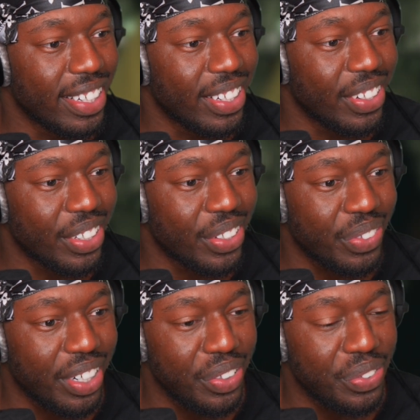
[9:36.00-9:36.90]
Look at the
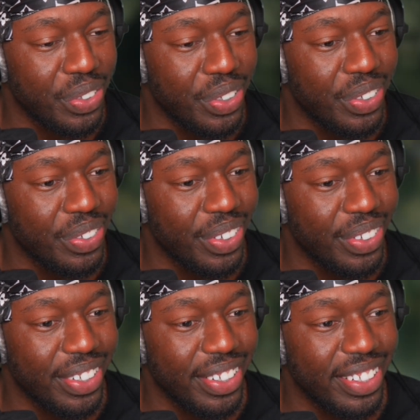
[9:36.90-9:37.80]
running phone,
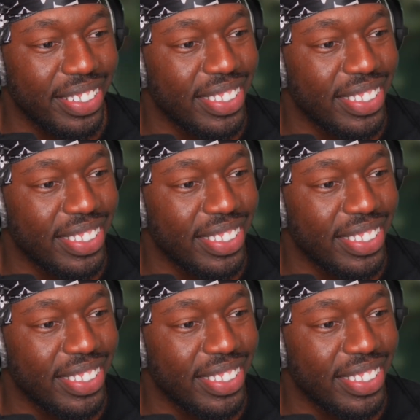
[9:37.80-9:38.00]
hold on.